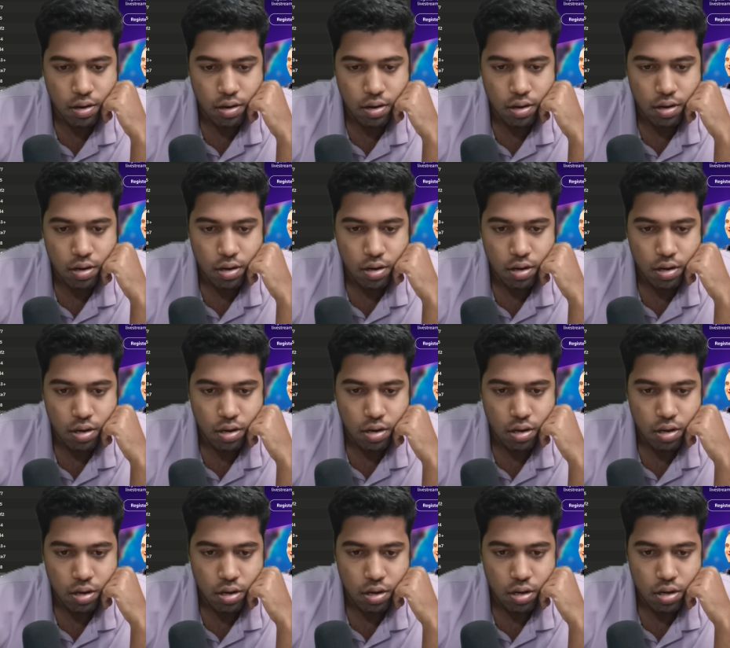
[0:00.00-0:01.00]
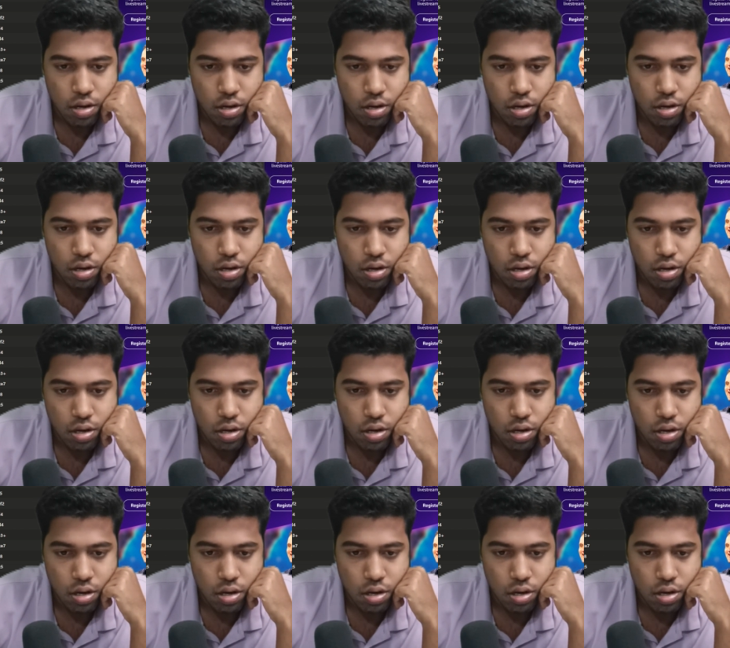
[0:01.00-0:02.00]

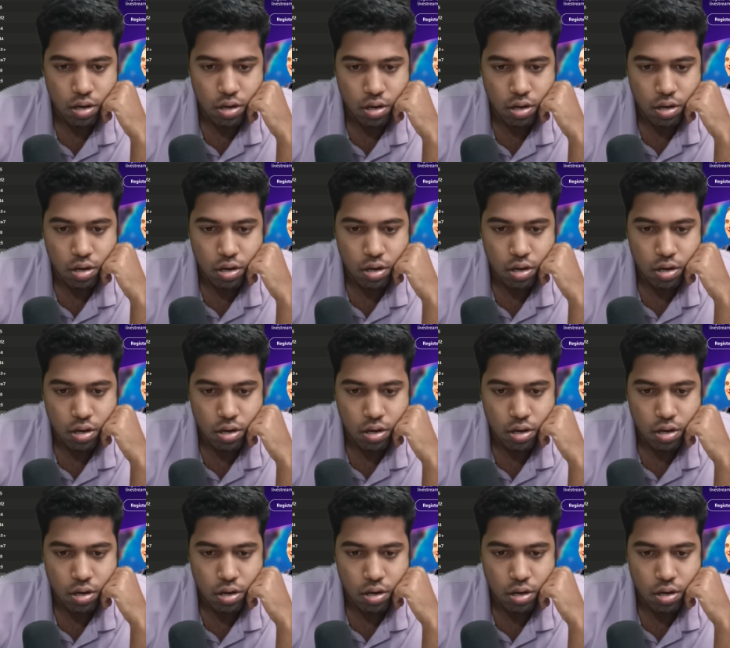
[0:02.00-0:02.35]
Nobody speaks.